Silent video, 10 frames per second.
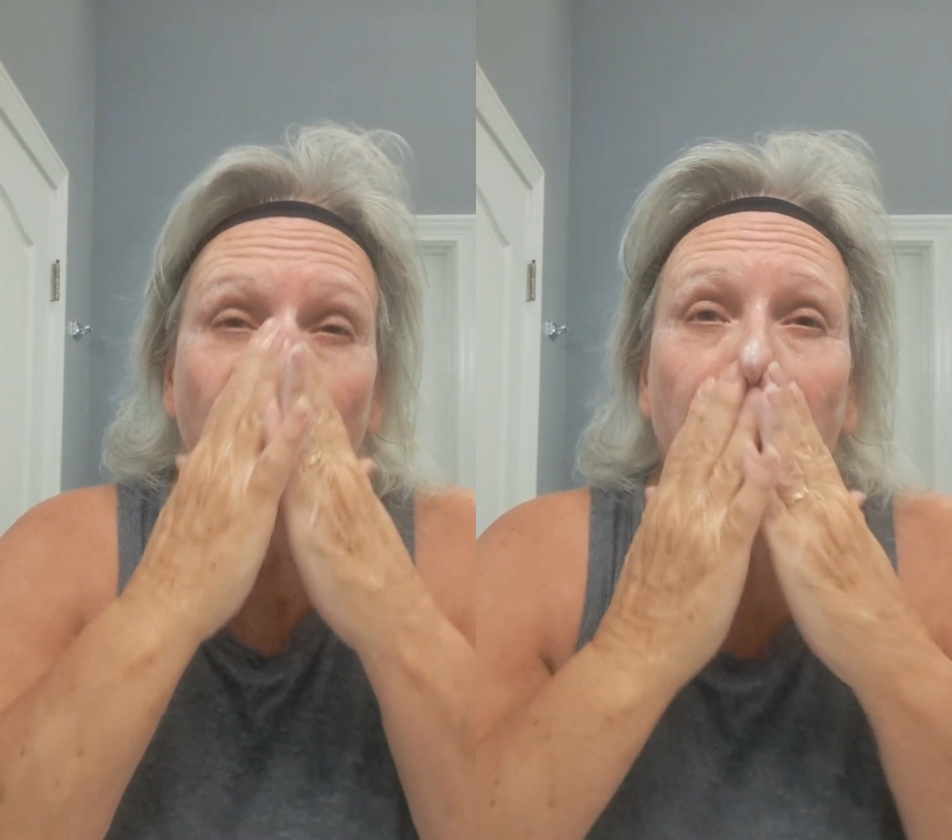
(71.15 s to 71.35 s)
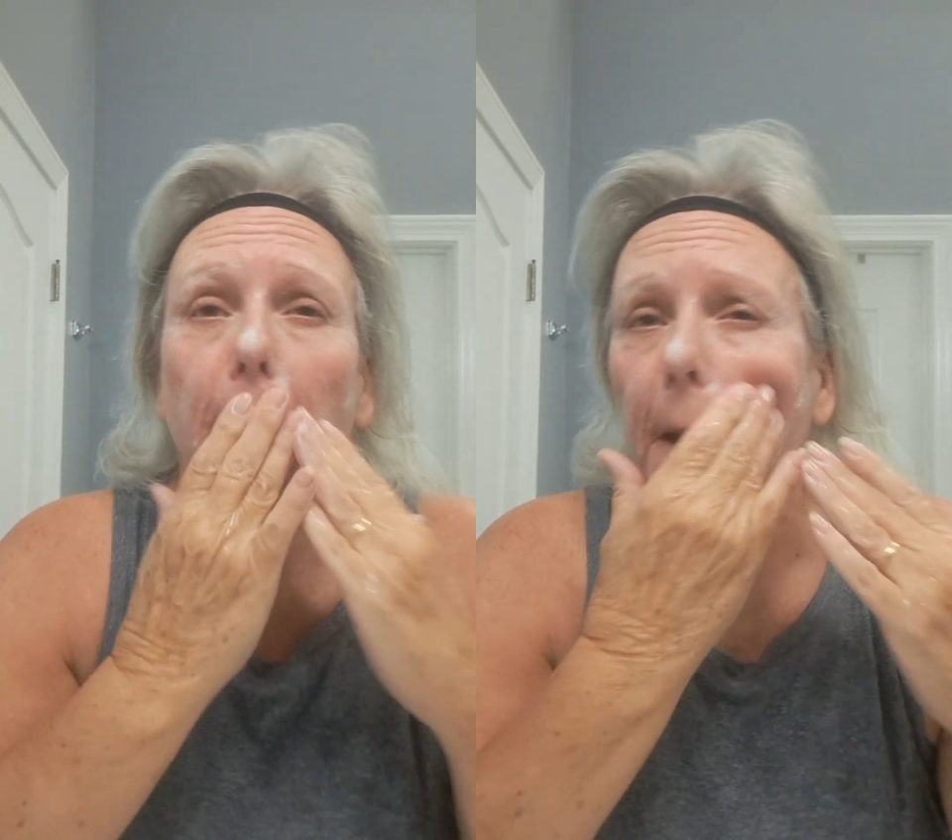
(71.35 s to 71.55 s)

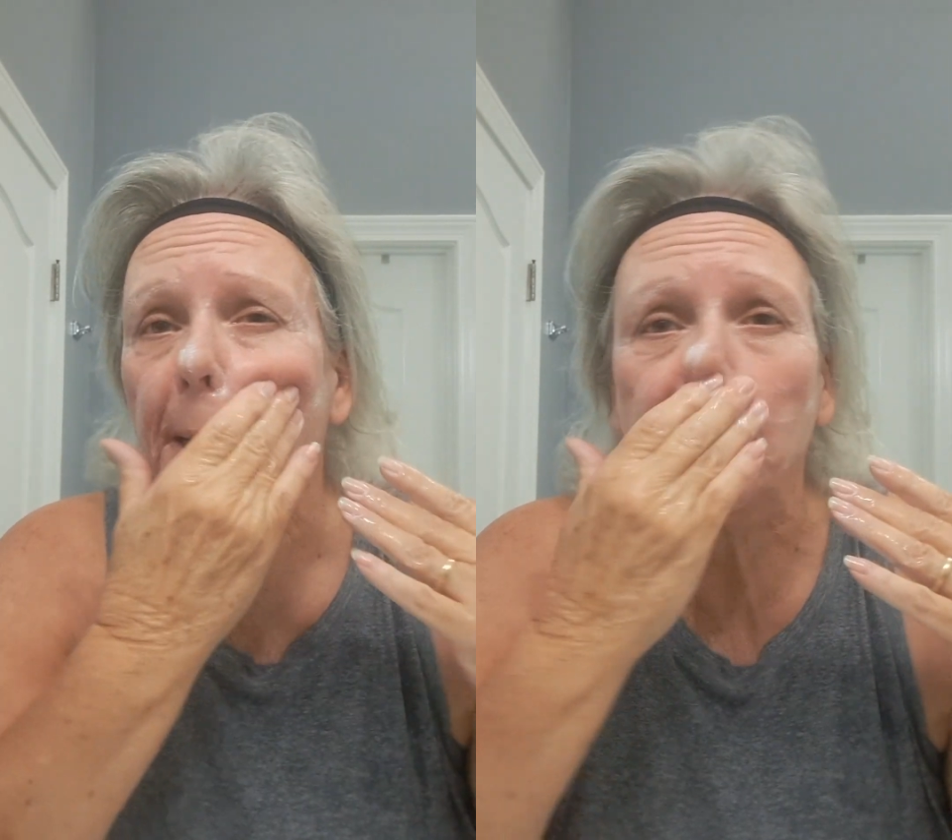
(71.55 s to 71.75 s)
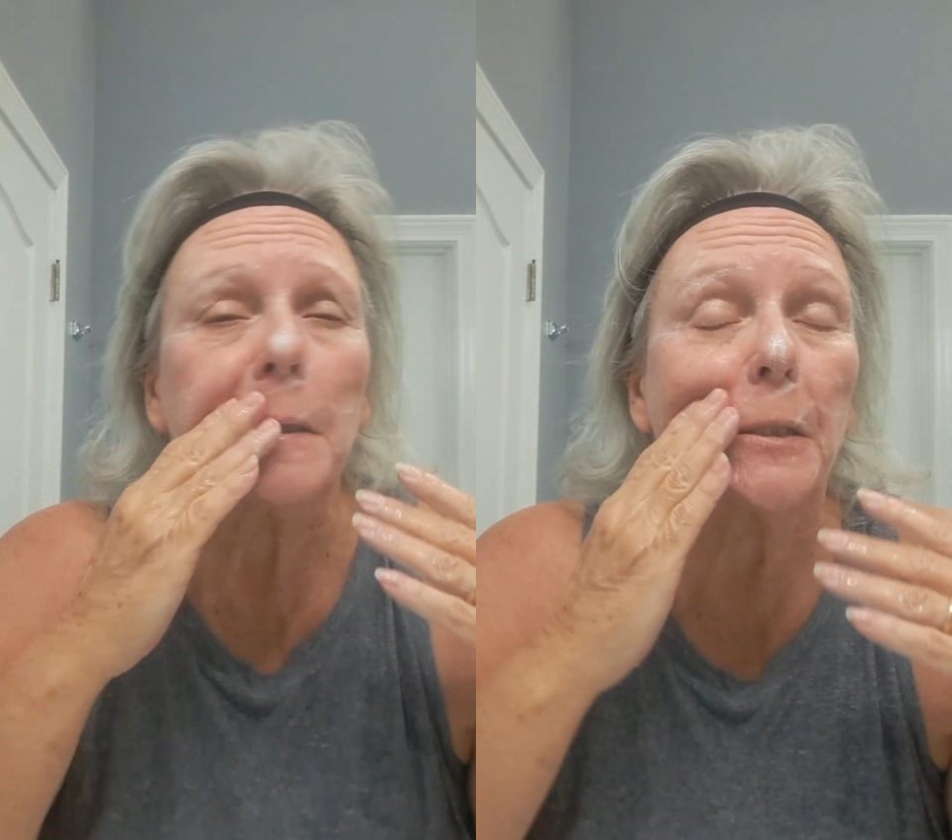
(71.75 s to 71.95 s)
you're
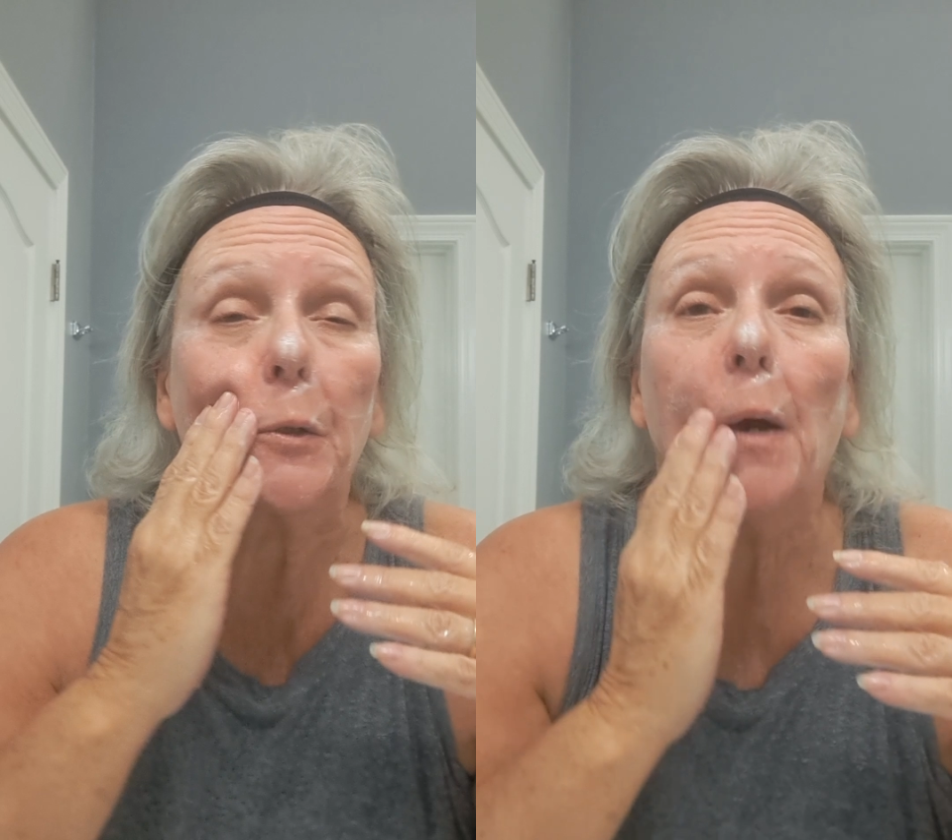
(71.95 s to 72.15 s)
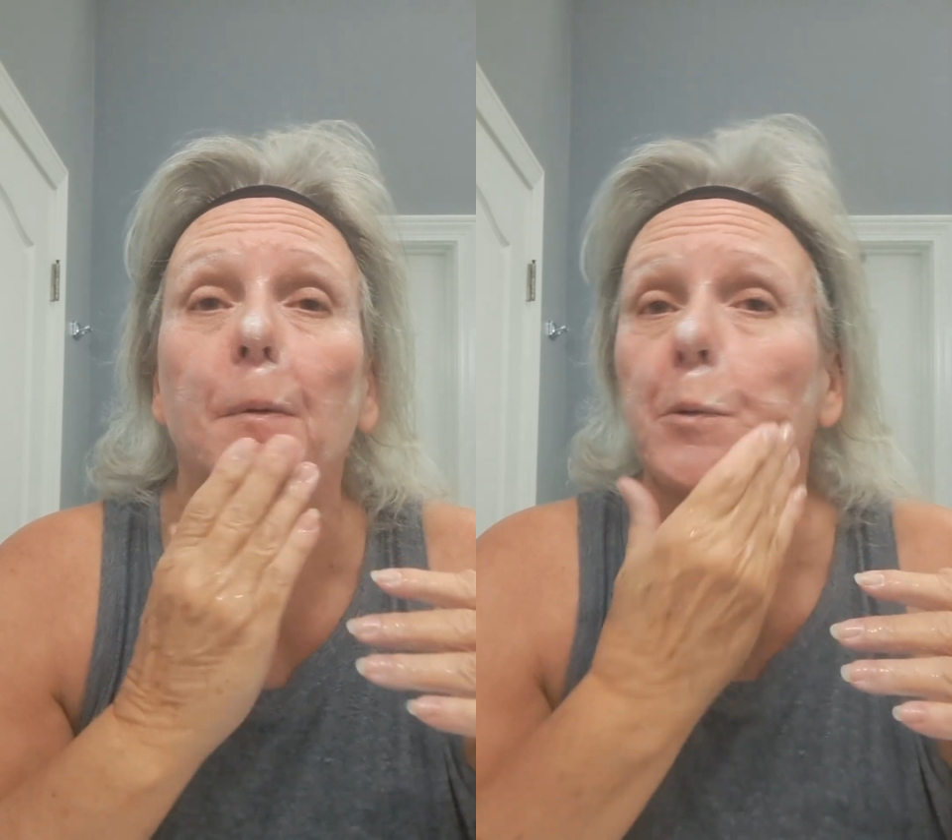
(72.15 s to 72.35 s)
not
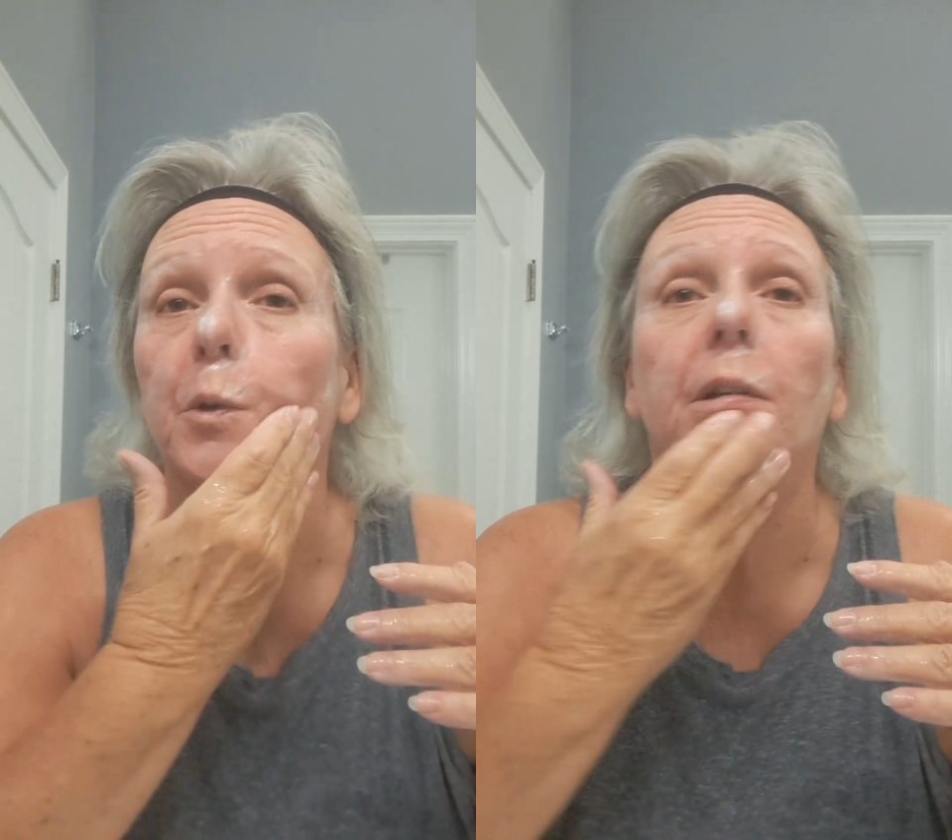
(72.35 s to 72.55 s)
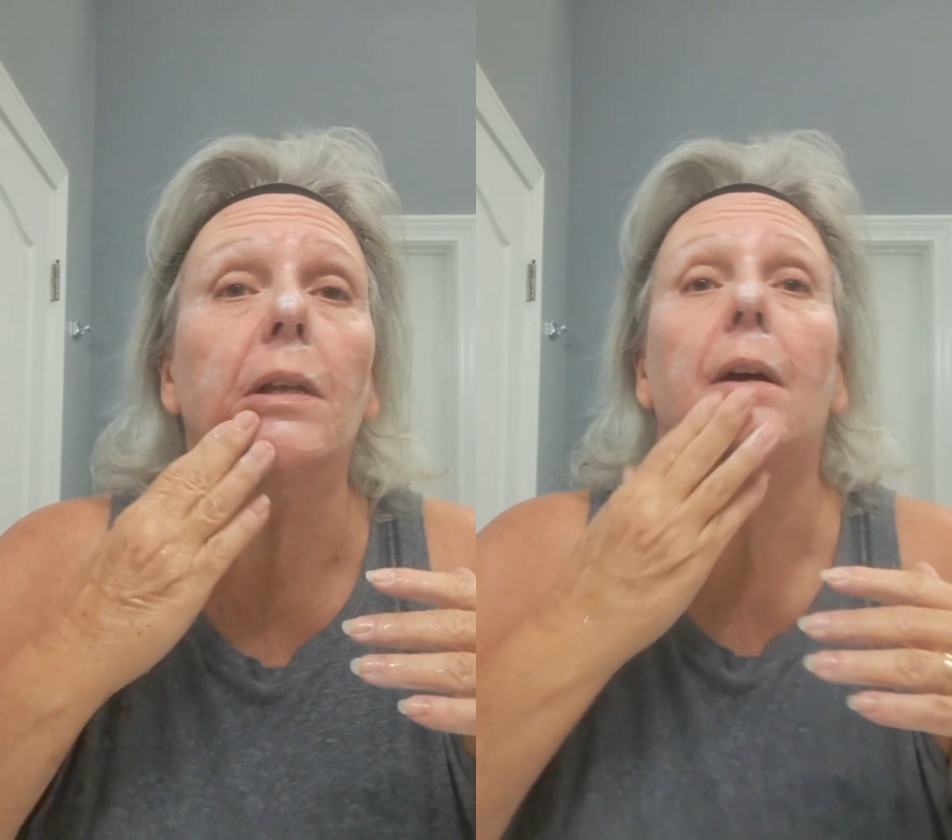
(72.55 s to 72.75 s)
scrubbing
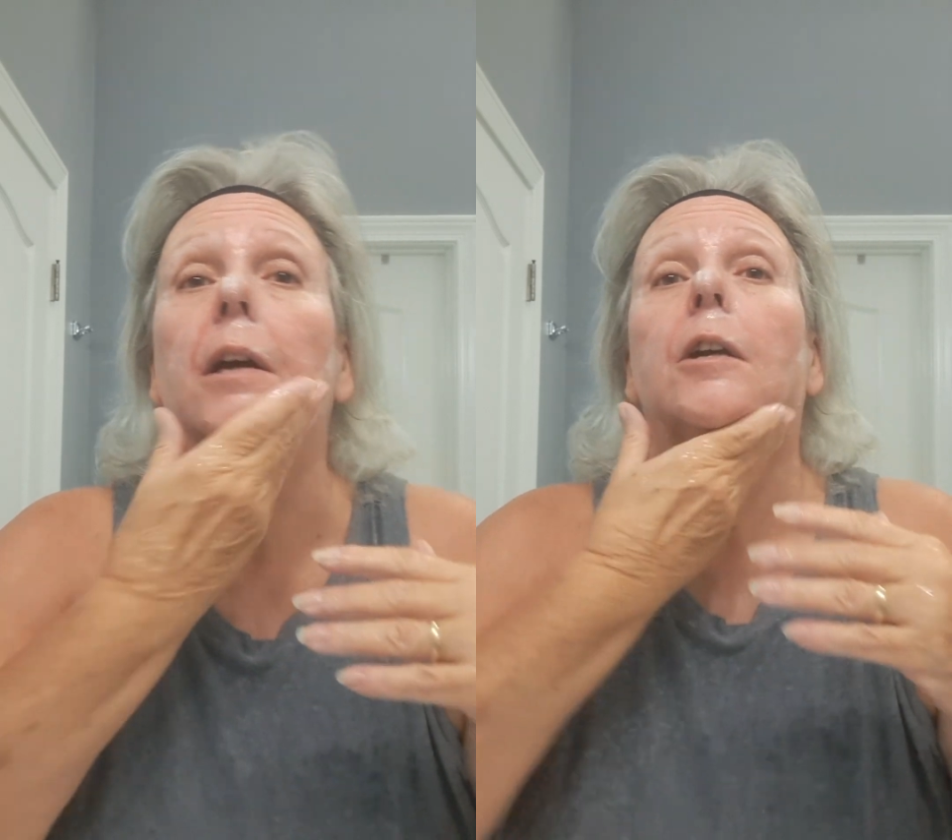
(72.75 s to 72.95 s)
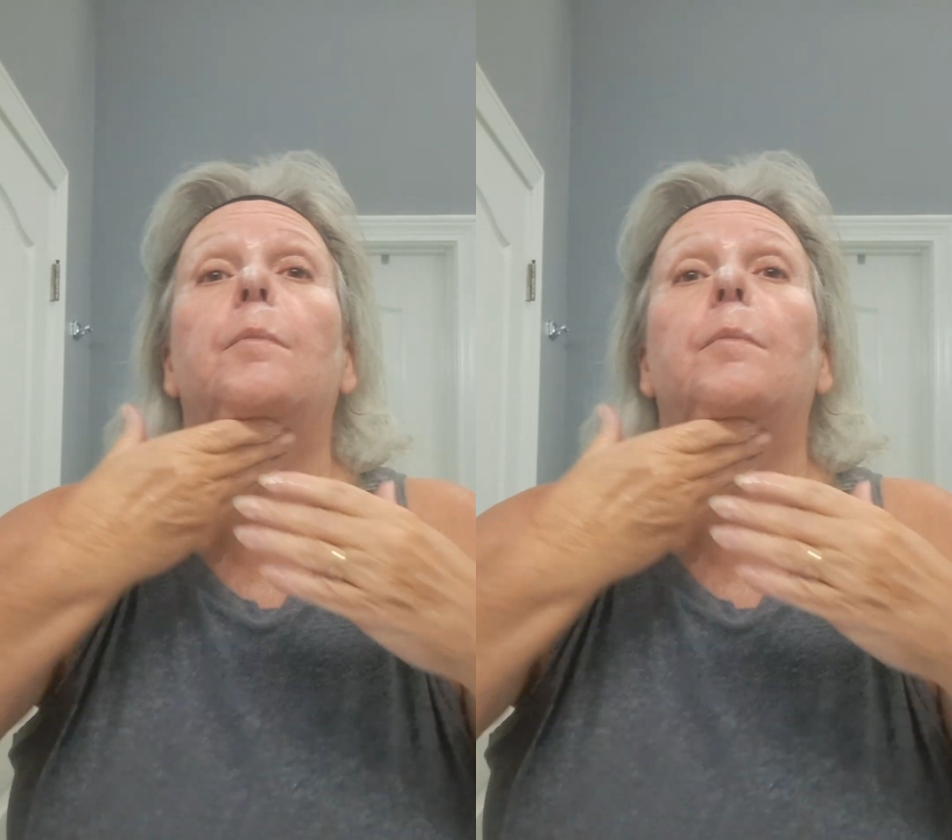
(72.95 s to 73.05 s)
real hard,